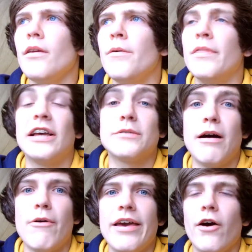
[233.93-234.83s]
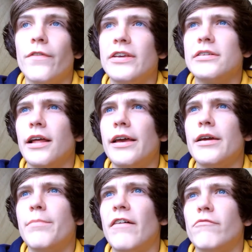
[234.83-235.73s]
but that's about it on this lake,
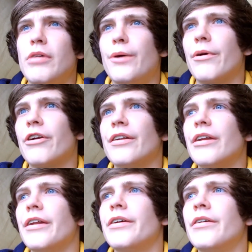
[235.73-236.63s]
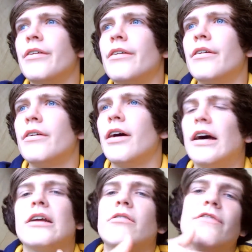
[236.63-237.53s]
apart from me and my granddad. I
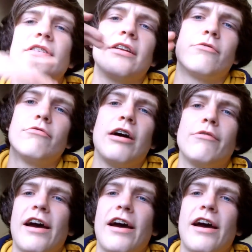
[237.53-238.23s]
don't know if there's anyone around